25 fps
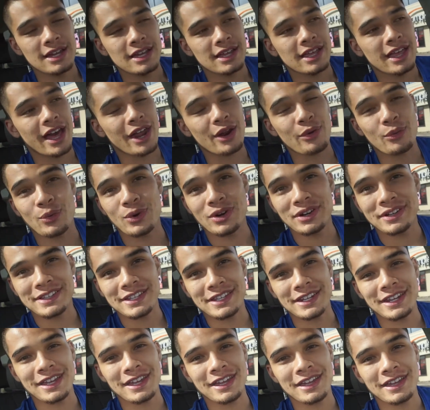Got to work
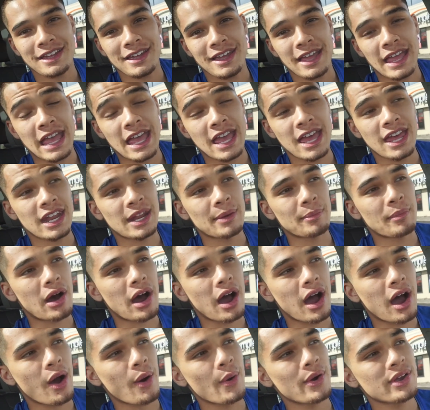today. And I'm
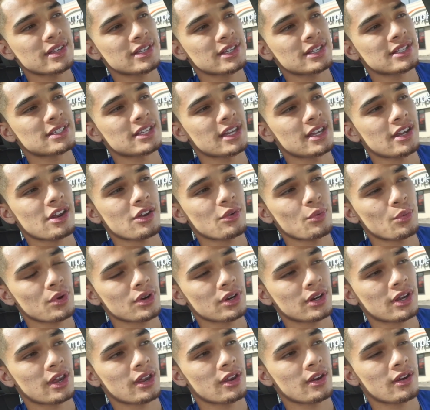always excited to
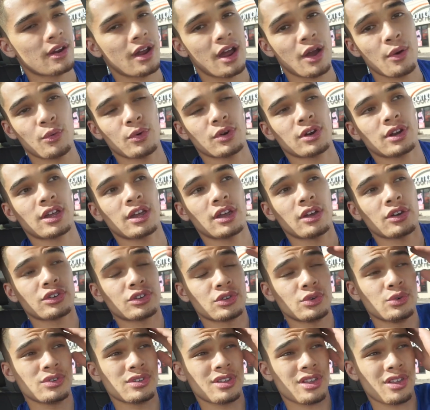work here. I work here
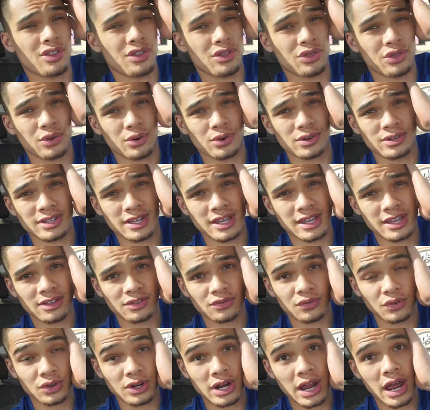Tuesdays and Thursdays
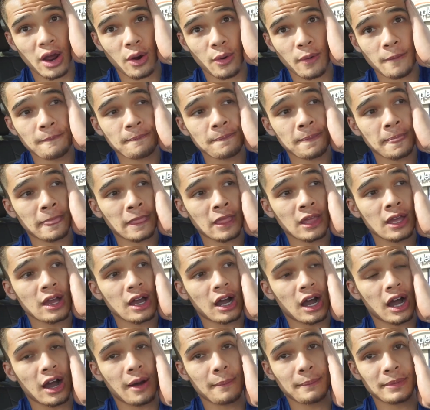for now.
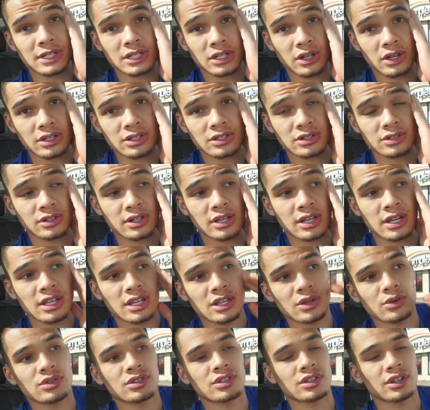Until I start getting
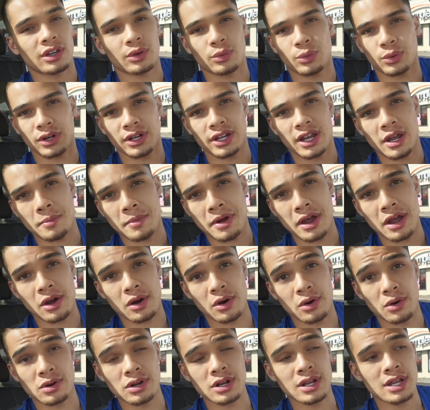used to like working on my
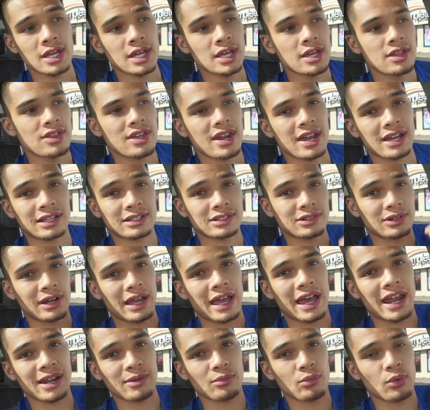own. Then I can start
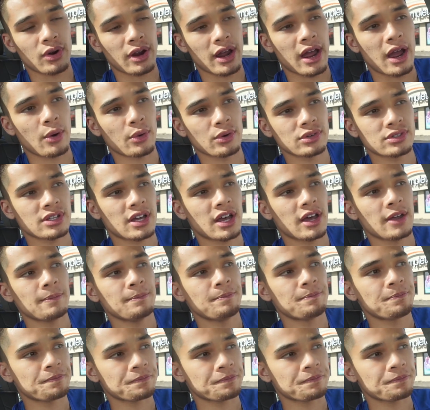adding more hours on.